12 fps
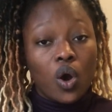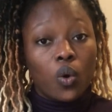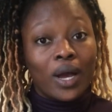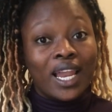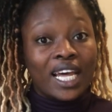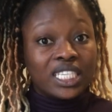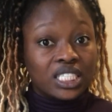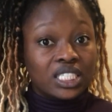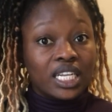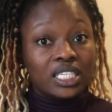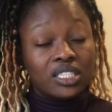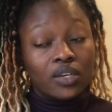while
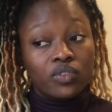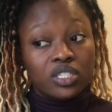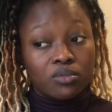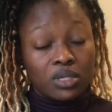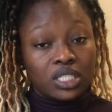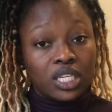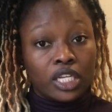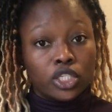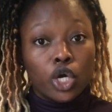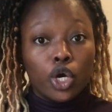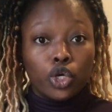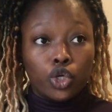assisted service means that
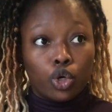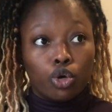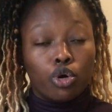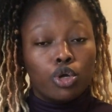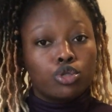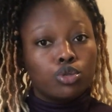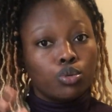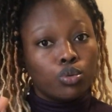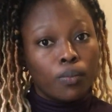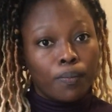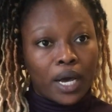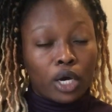you're going to
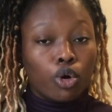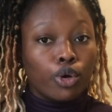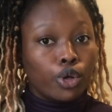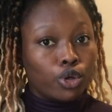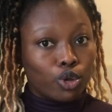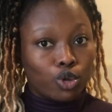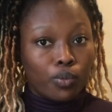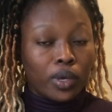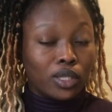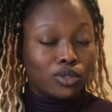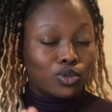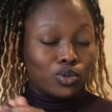pack all your
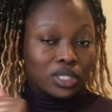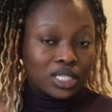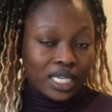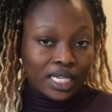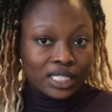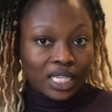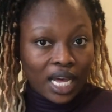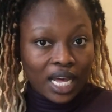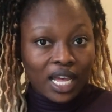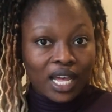documents to the center,